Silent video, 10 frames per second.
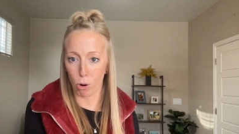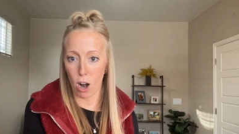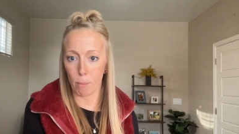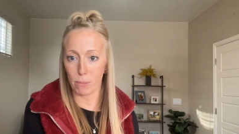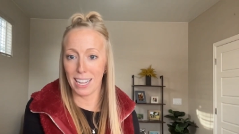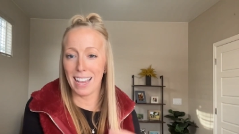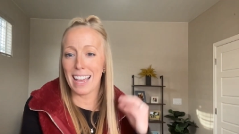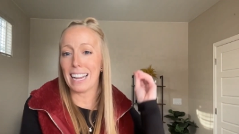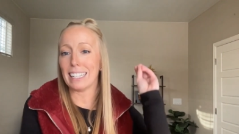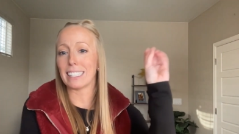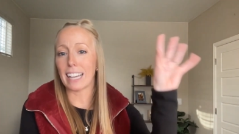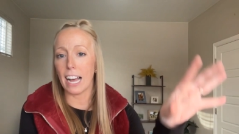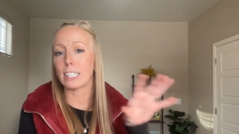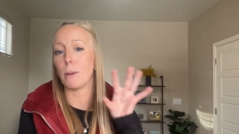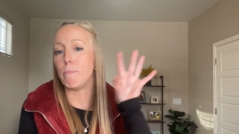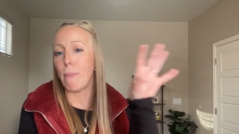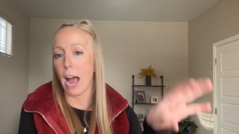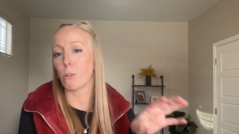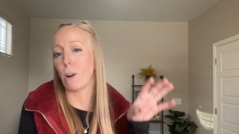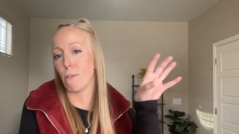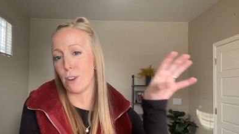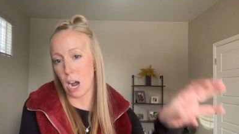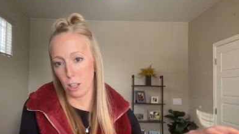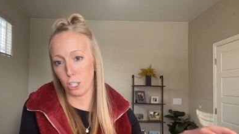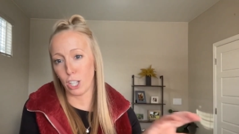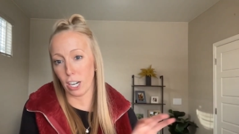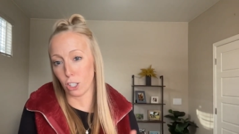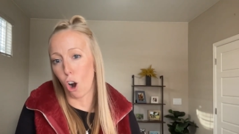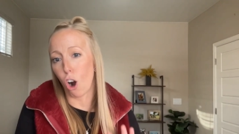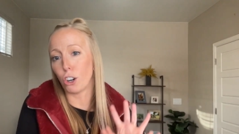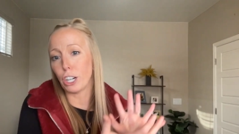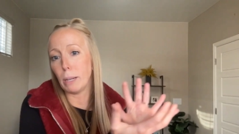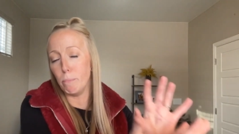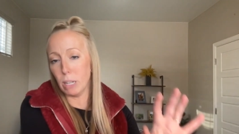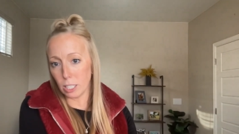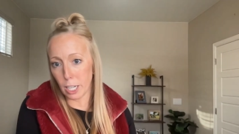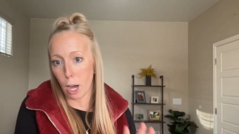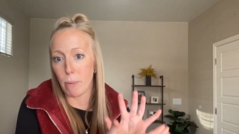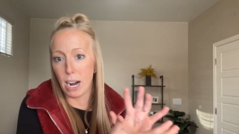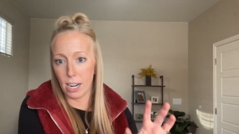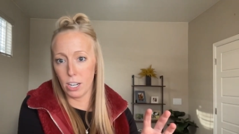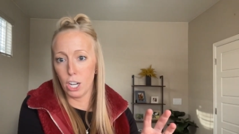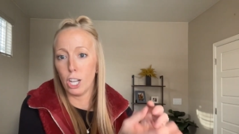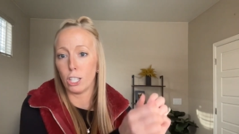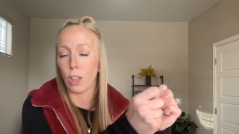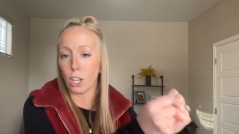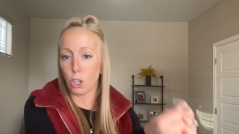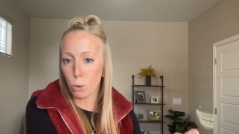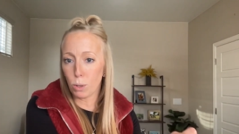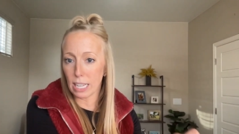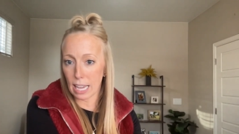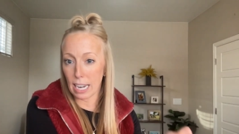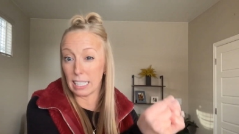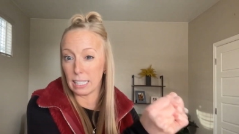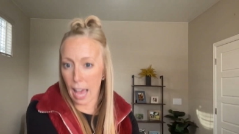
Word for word: a prompt, it's got some background knowledge that it's already built up on so that you can get